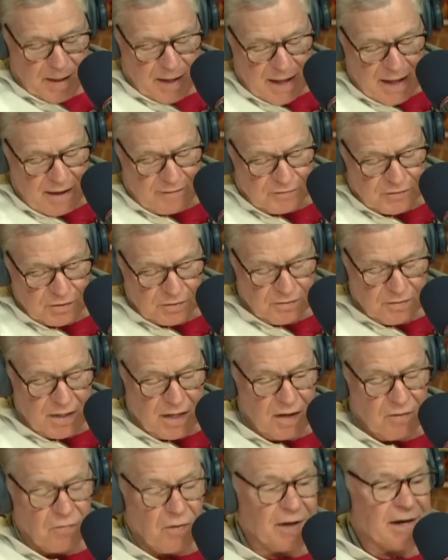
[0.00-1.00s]
After
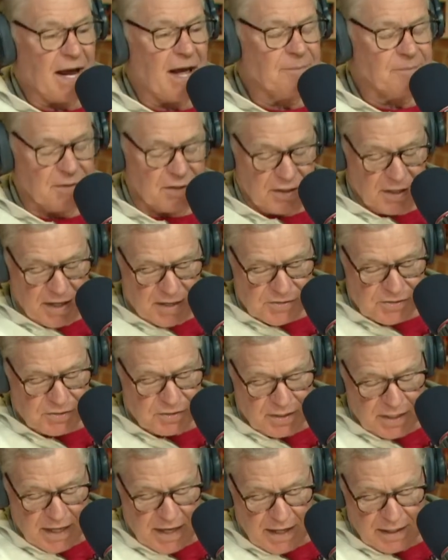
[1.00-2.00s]
uh, what happened
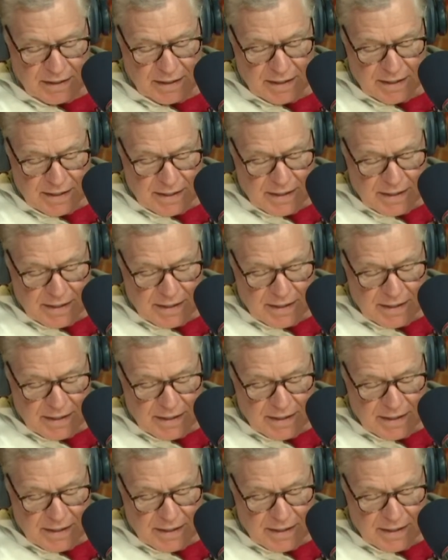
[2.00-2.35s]
yesterday,